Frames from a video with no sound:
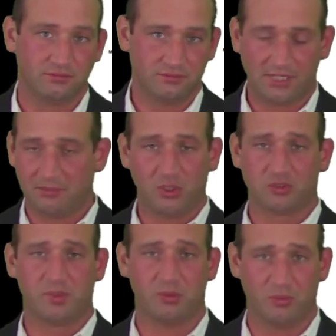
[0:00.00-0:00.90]
not most
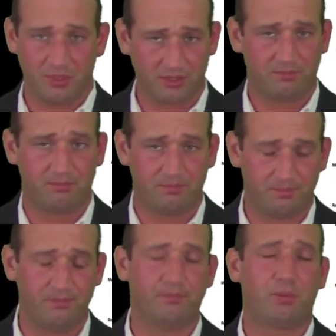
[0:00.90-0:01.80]
people, but
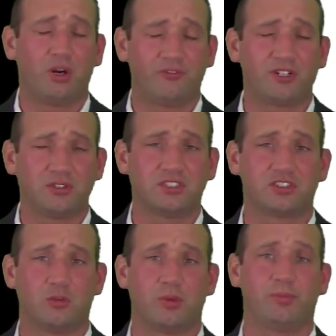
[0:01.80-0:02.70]
perfectly
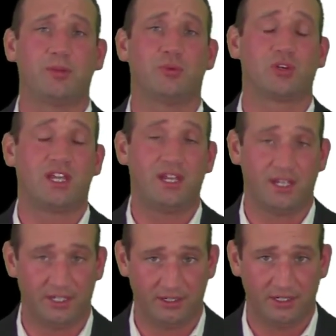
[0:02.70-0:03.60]
sober people
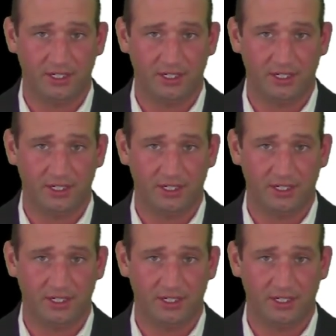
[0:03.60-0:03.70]
can